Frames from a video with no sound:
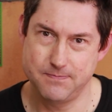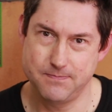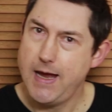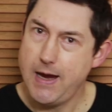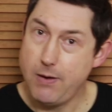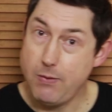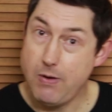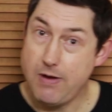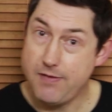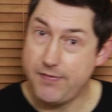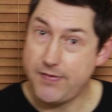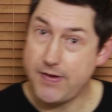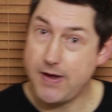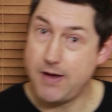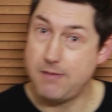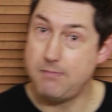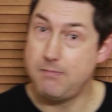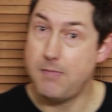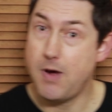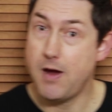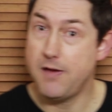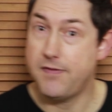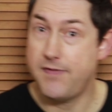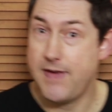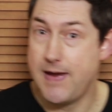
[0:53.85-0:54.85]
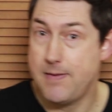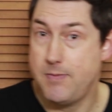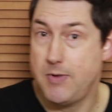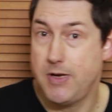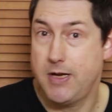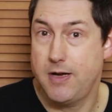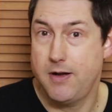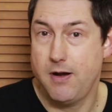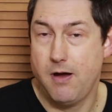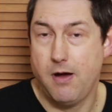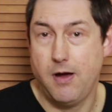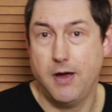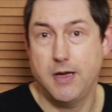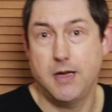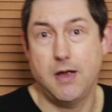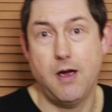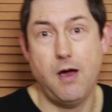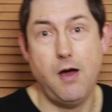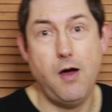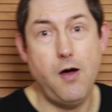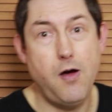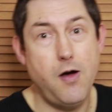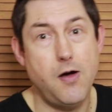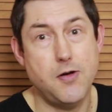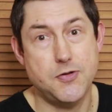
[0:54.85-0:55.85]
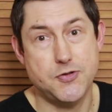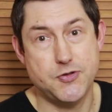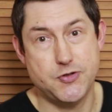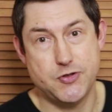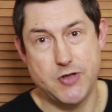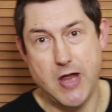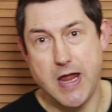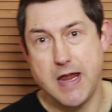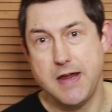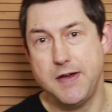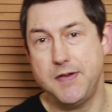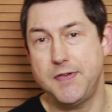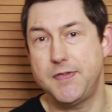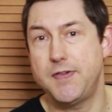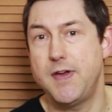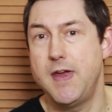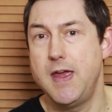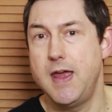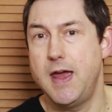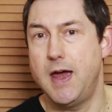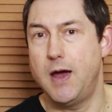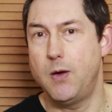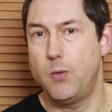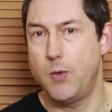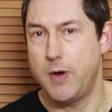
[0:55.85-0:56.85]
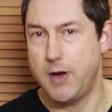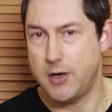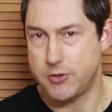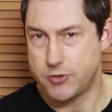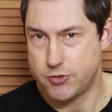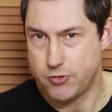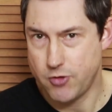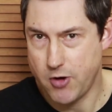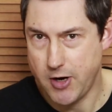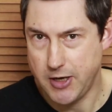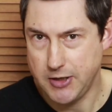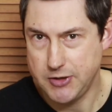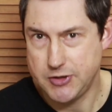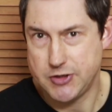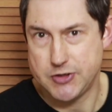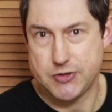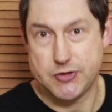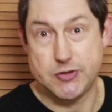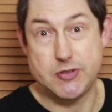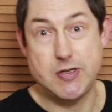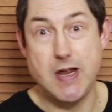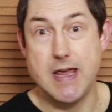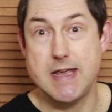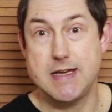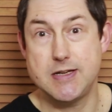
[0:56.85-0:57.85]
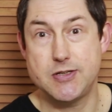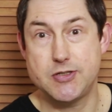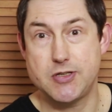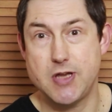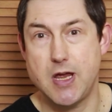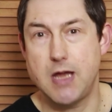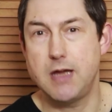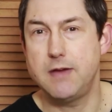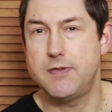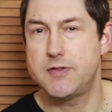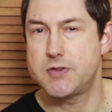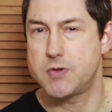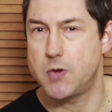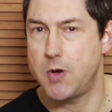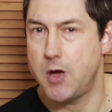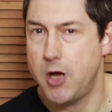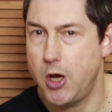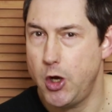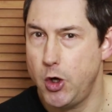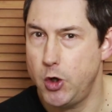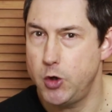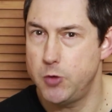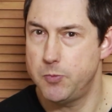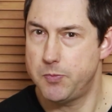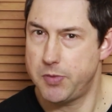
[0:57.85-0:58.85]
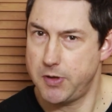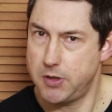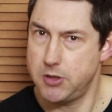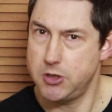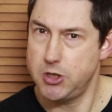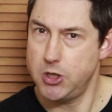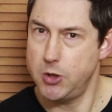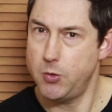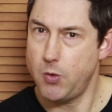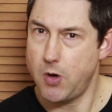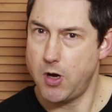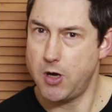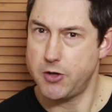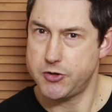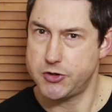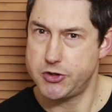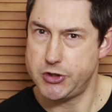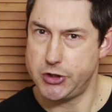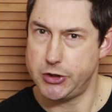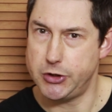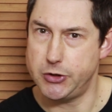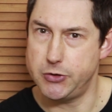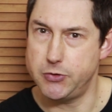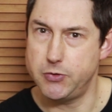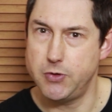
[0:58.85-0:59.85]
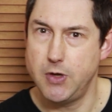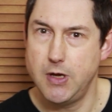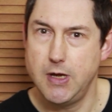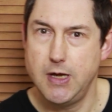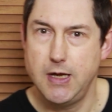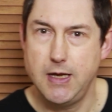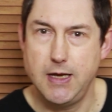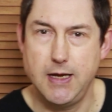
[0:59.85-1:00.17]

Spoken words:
However, my family and I are safe and we are trying to stay safe, so I hope you are too